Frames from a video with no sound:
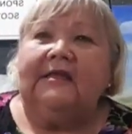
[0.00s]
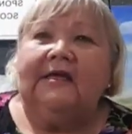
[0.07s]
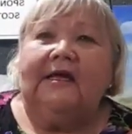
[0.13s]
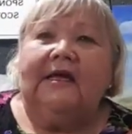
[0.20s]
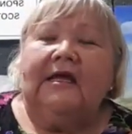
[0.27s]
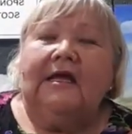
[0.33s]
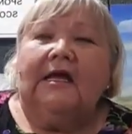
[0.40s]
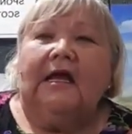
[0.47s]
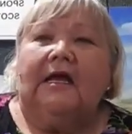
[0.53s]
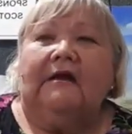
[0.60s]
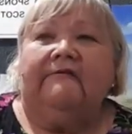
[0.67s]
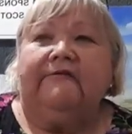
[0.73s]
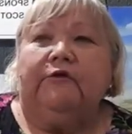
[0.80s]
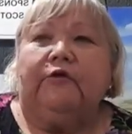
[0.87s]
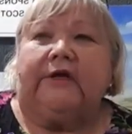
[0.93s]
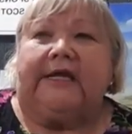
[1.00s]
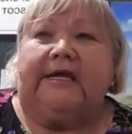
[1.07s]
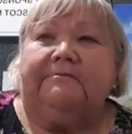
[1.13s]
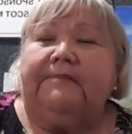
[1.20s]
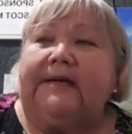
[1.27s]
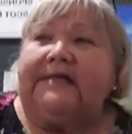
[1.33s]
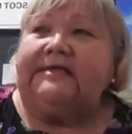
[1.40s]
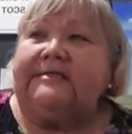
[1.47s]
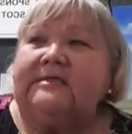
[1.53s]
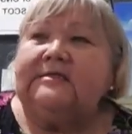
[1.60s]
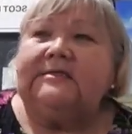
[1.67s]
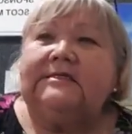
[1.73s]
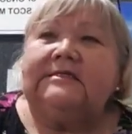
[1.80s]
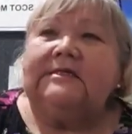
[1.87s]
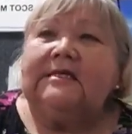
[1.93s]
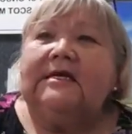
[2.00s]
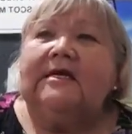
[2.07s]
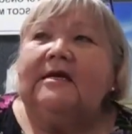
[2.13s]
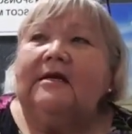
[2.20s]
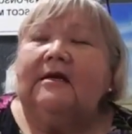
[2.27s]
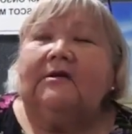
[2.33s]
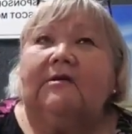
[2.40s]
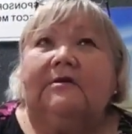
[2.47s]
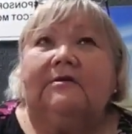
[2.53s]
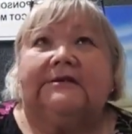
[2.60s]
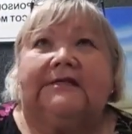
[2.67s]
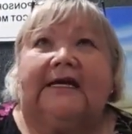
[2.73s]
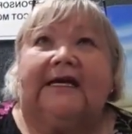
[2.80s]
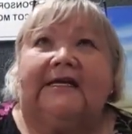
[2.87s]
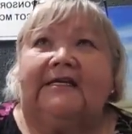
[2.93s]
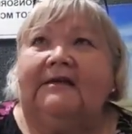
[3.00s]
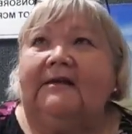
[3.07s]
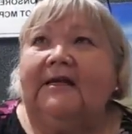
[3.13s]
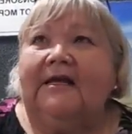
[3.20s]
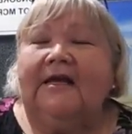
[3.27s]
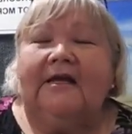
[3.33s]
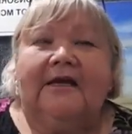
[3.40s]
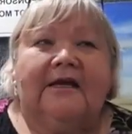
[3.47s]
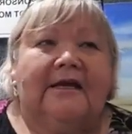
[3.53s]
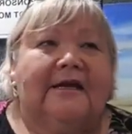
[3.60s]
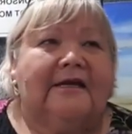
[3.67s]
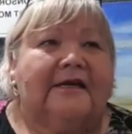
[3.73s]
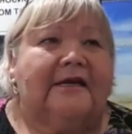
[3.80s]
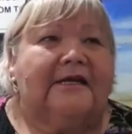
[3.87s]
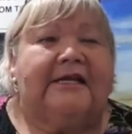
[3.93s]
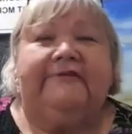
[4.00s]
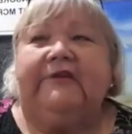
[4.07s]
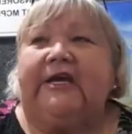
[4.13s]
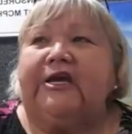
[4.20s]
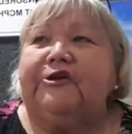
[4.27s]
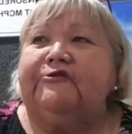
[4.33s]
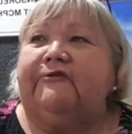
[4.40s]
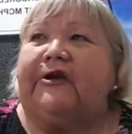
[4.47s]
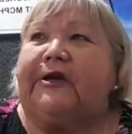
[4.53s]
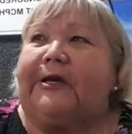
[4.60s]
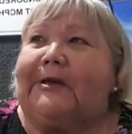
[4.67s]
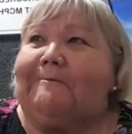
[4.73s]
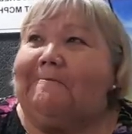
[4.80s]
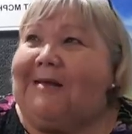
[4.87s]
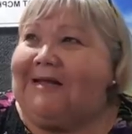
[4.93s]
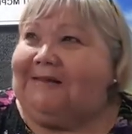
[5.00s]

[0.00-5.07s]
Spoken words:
Yep. 14 pieces called Living a Dream.